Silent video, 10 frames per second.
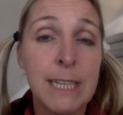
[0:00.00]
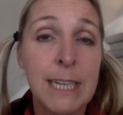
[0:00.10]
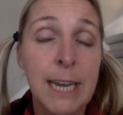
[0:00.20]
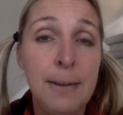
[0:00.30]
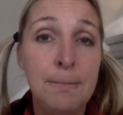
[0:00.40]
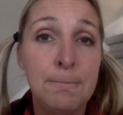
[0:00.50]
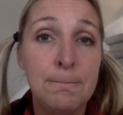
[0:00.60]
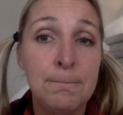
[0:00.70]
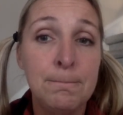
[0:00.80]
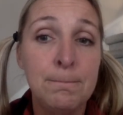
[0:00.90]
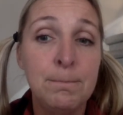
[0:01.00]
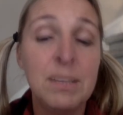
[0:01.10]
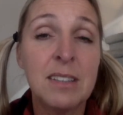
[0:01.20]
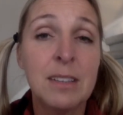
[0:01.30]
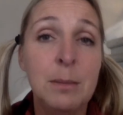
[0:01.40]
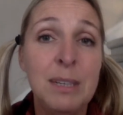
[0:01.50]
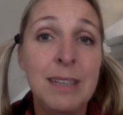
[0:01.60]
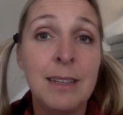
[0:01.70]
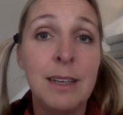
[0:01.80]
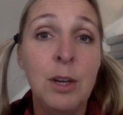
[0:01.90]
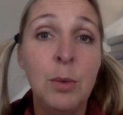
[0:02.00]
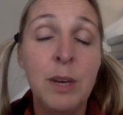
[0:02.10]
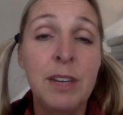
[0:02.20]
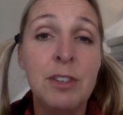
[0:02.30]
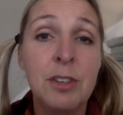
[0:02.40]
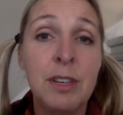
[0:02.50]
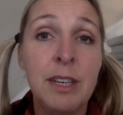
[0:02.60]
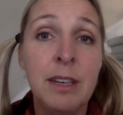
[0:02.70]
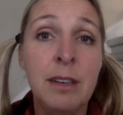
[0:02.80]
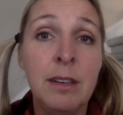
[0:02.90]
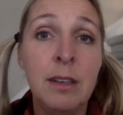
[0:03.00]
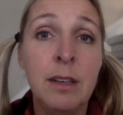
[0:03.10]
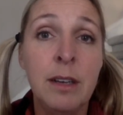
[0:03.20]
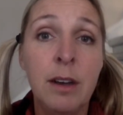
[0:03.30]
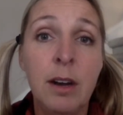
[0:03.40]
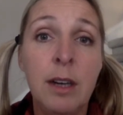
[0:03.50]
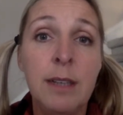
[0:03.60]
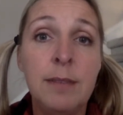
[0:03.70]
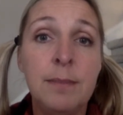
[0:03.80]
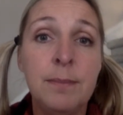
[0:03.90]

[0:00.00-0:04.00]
Okay? That's going to be what you turn in on,